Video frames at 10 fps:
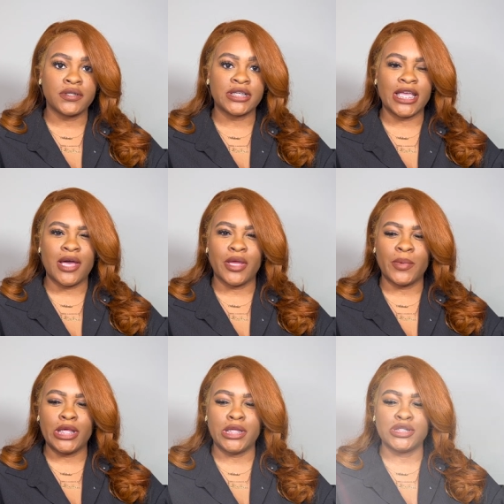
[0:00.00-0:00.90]
Can y'all hear
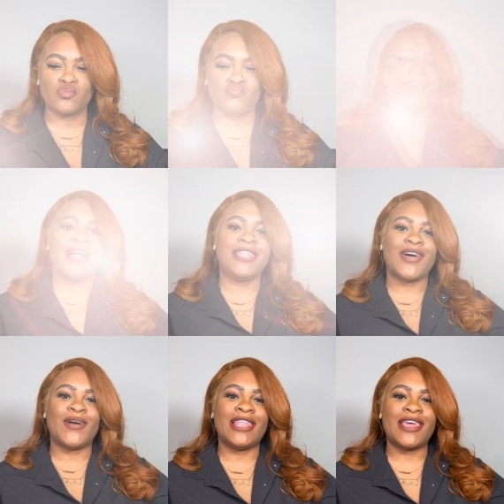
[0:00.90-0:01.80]
me? Hello,
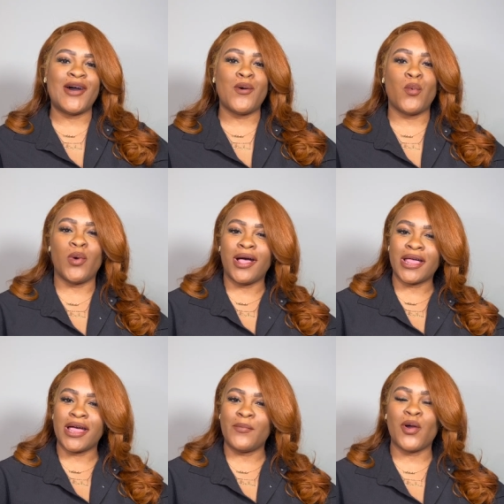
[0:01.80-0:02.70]
hello.
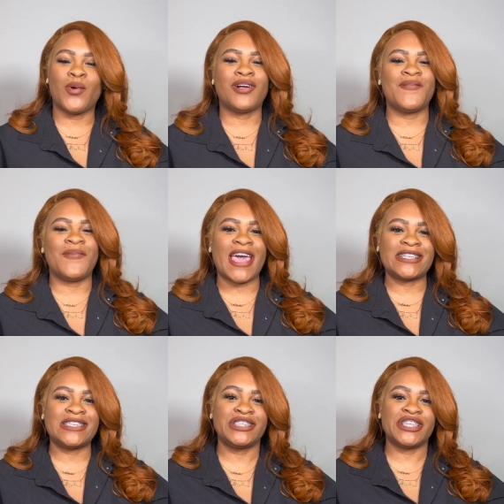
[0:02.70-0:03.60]
Welcome or welcome back
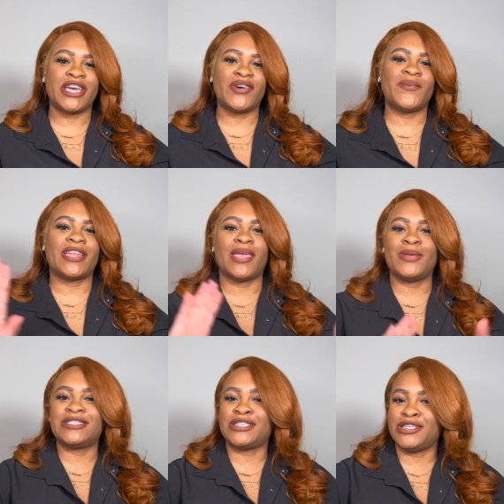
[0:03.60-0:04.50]
to the channel. My name
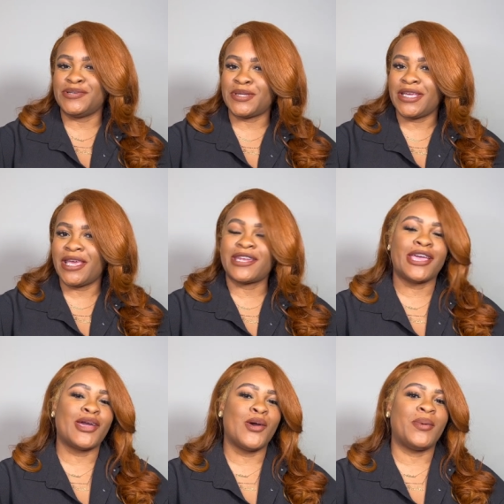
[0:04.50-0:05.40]
is Udy and I
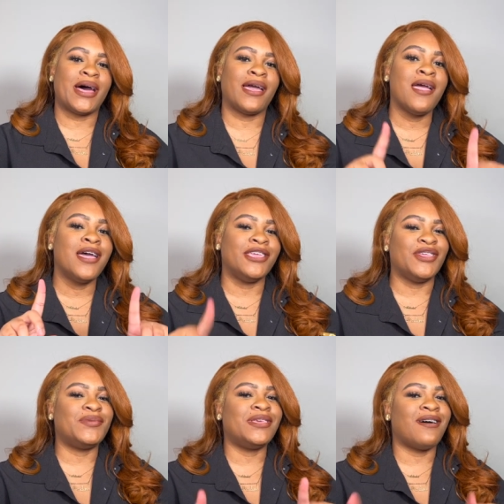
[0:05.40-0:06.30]
go by
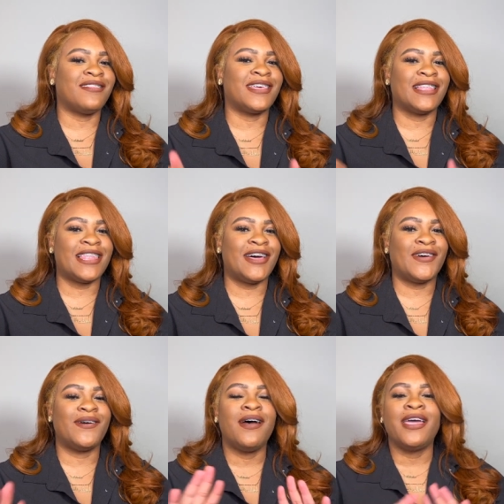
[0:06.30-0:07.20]
Udy on the
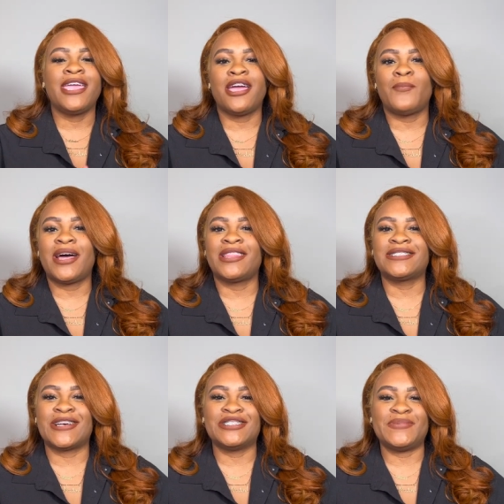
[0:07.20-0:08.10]
Glow here on my other
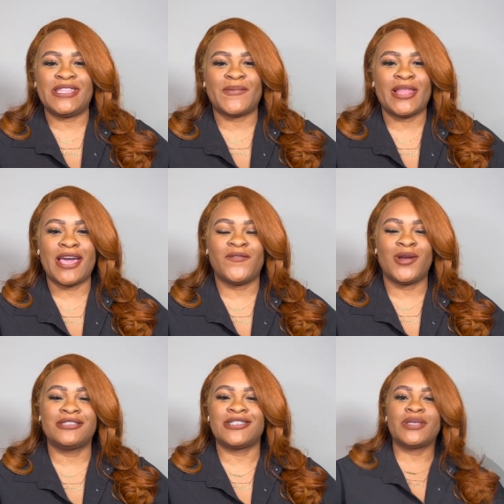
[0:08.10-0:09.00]
social media
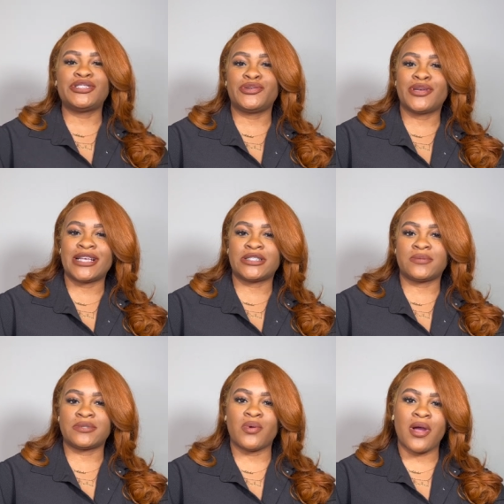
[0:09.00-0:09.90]
platforms. So make sure you guys
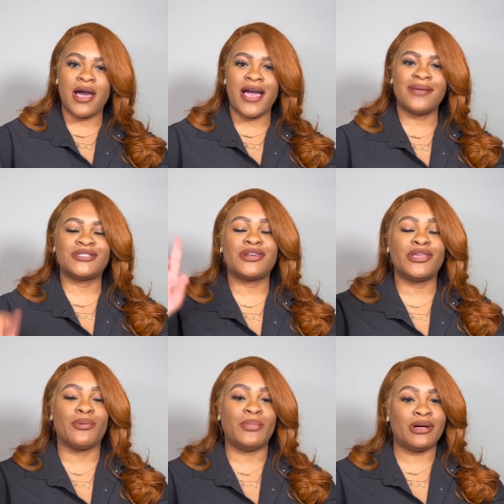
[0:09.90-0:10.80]
subscribe, turn on
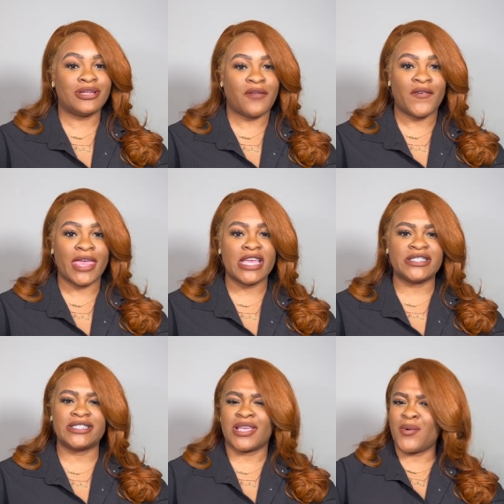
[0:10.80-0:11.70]
your bell
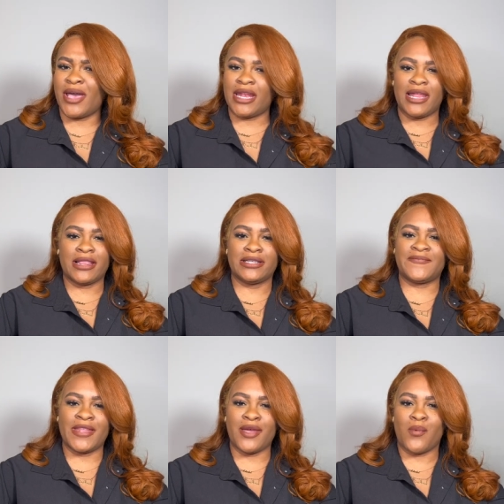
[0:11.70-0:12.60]
notifications, and go ahead and like this
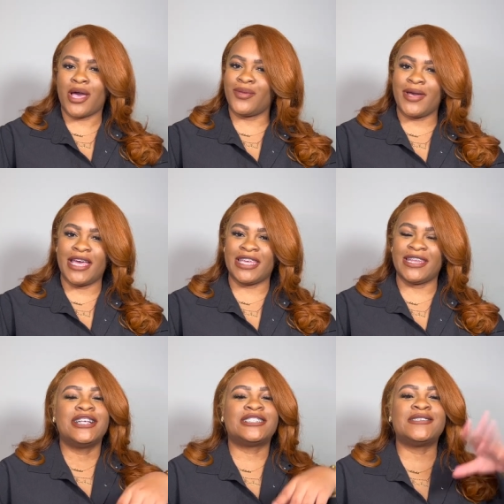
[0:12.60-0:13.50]
video while you at
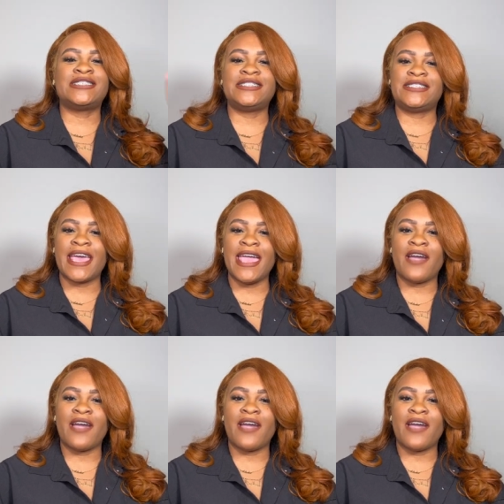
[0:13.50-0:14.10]
it. So today